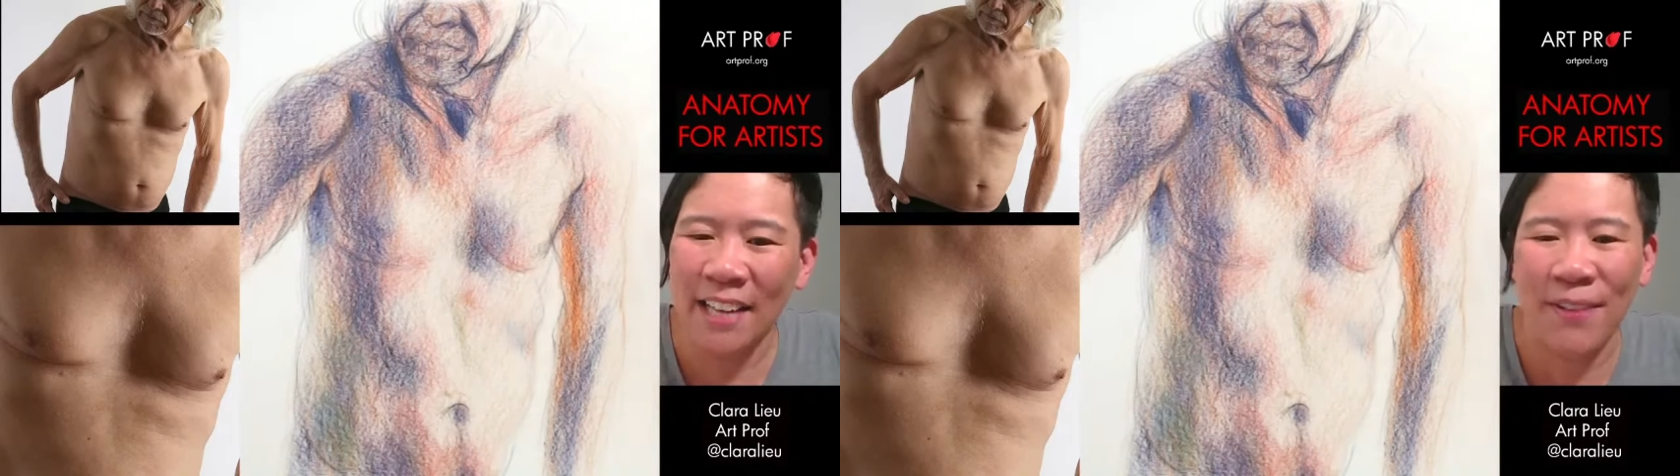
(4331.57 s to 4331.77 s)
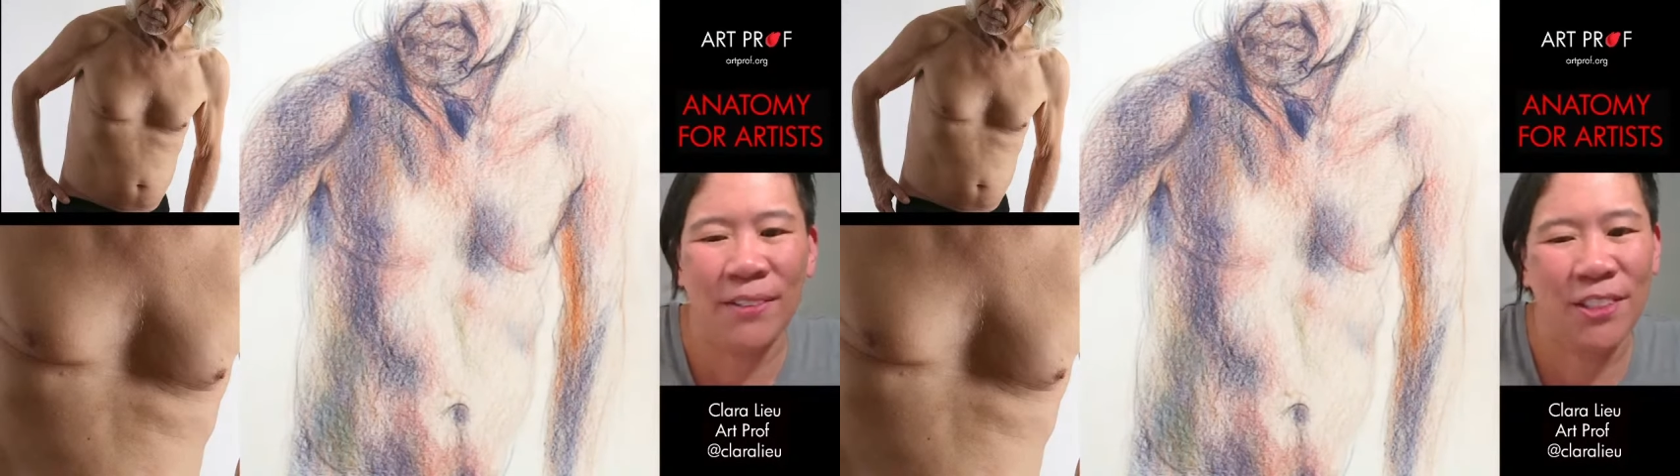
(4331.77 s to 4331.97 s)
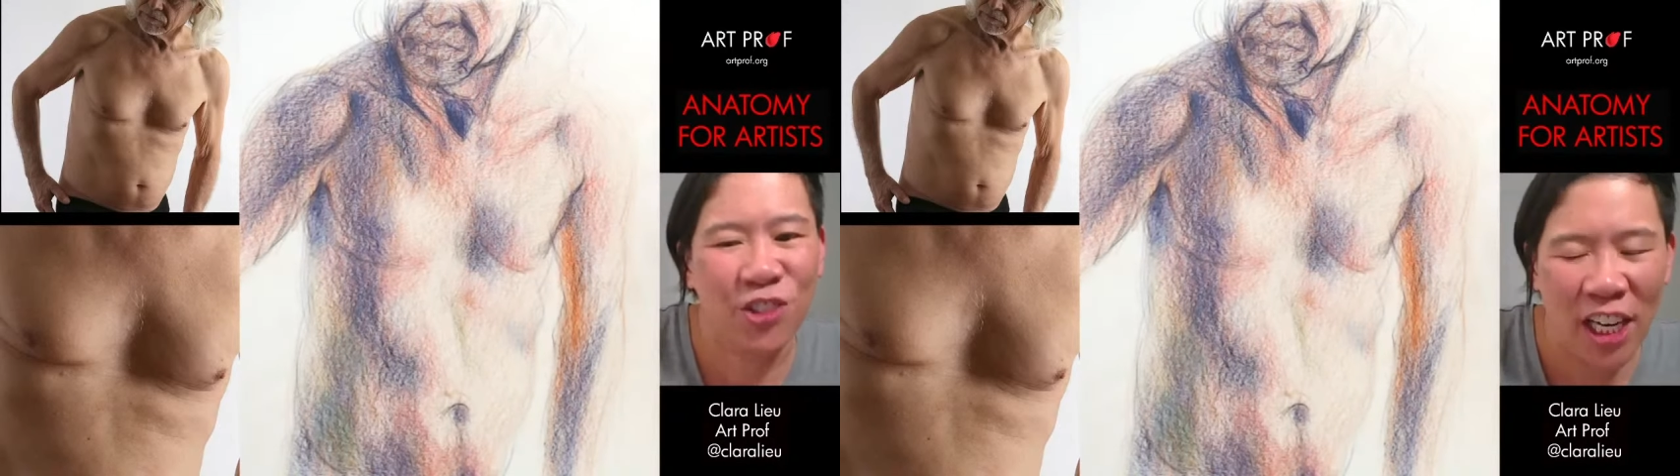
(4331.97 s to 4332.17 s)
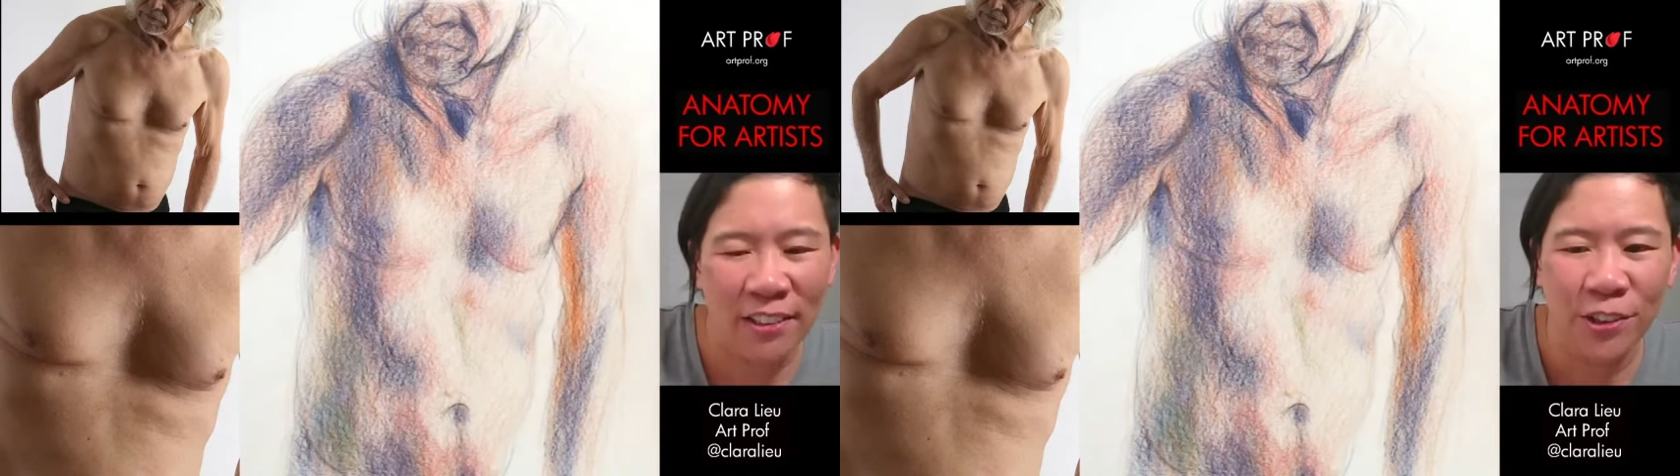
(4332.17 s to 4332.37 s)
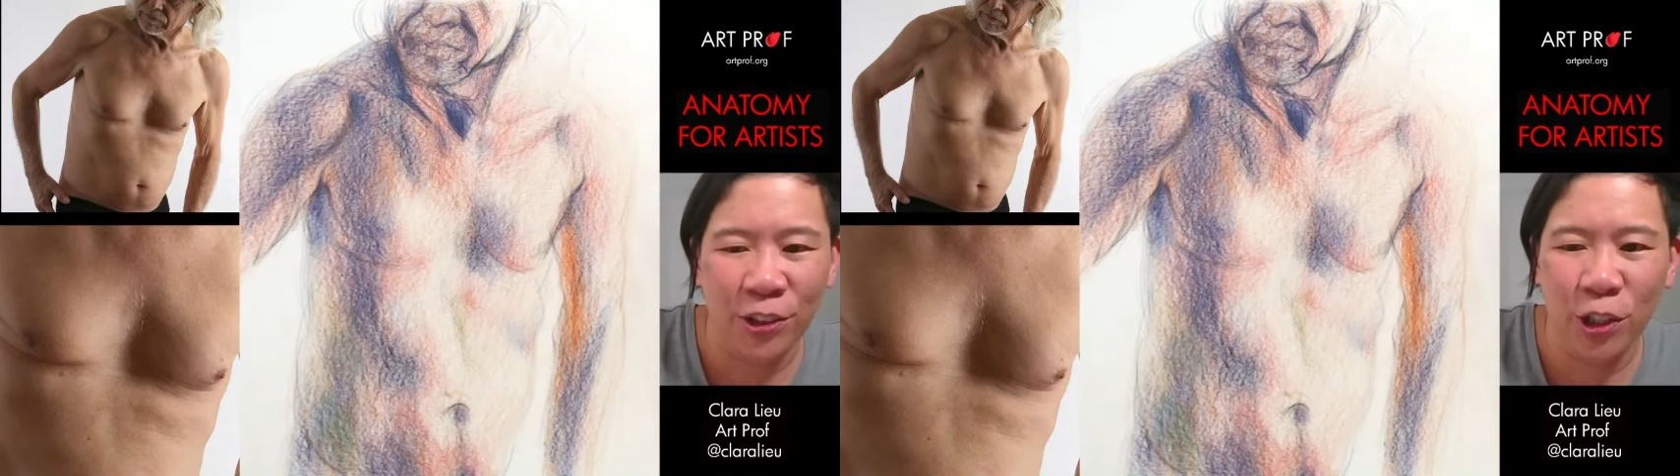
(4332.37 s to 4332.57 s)
I found this
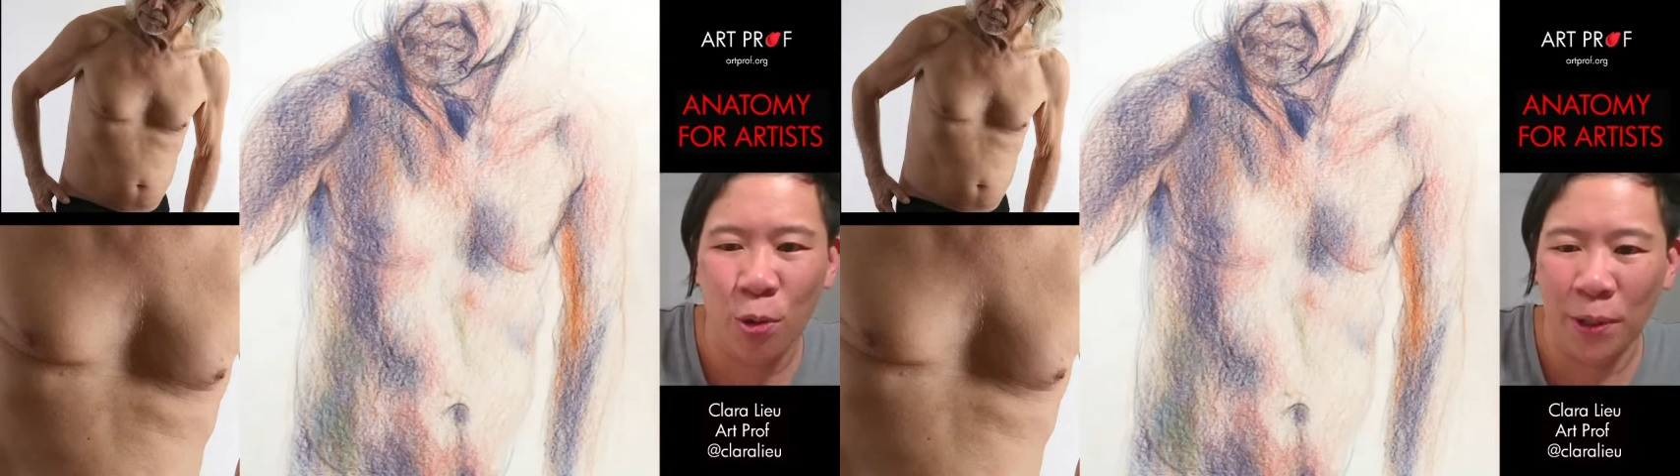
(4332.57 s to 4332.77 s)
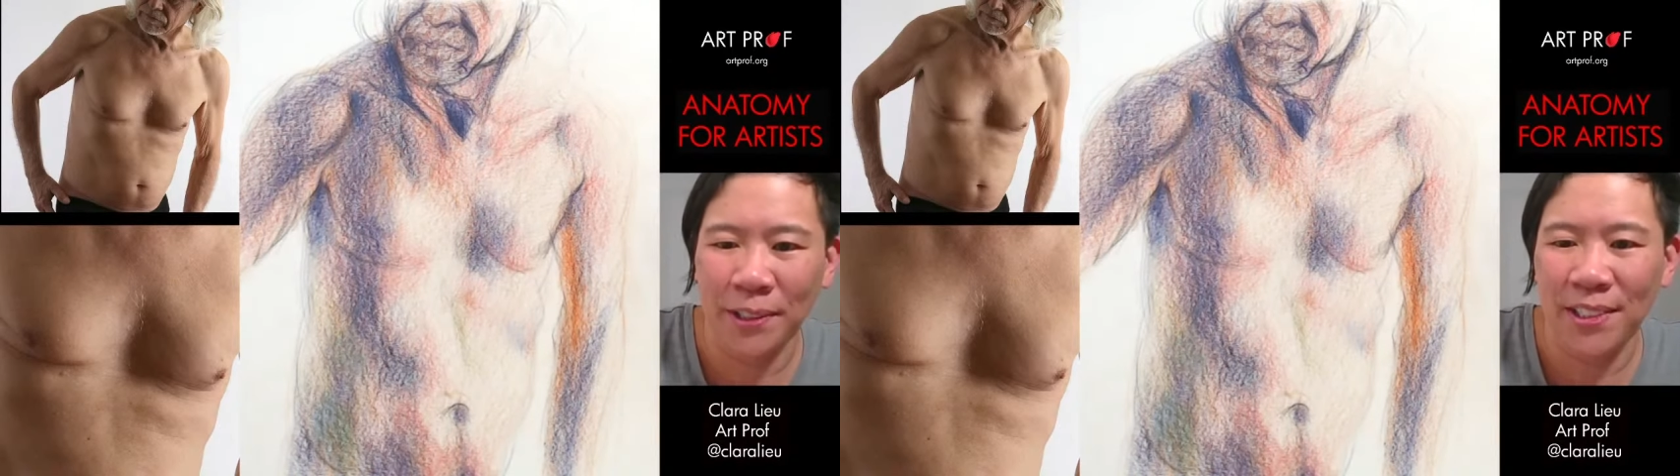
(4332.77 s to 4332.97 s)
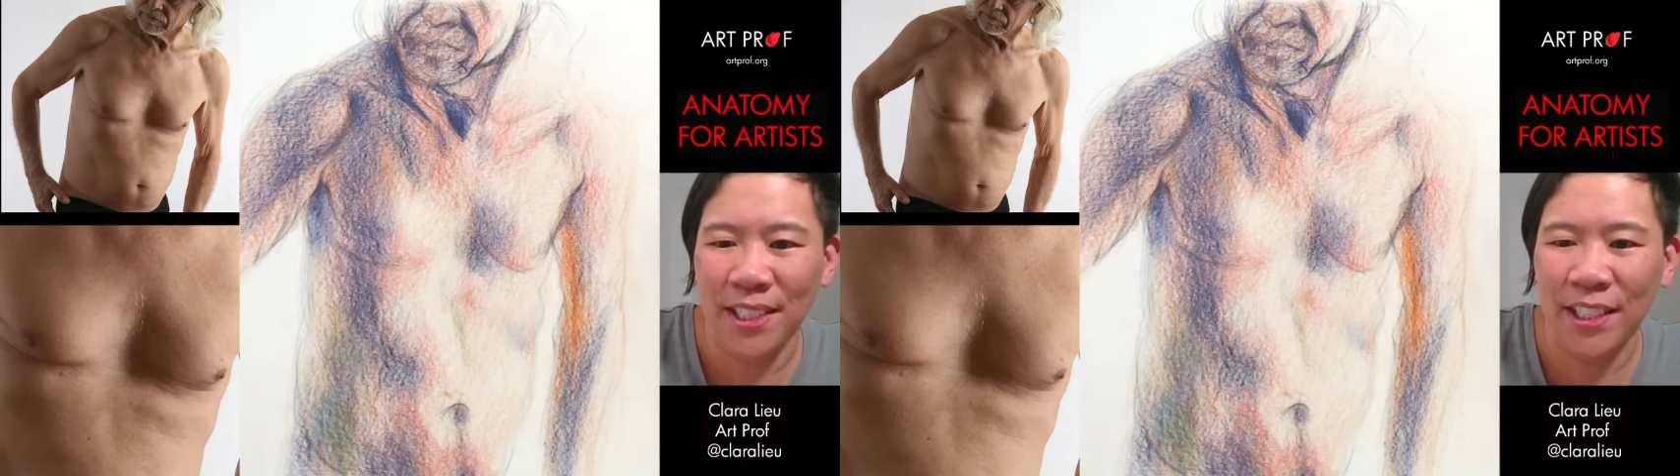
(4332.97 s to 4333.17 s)
channel during quarantine.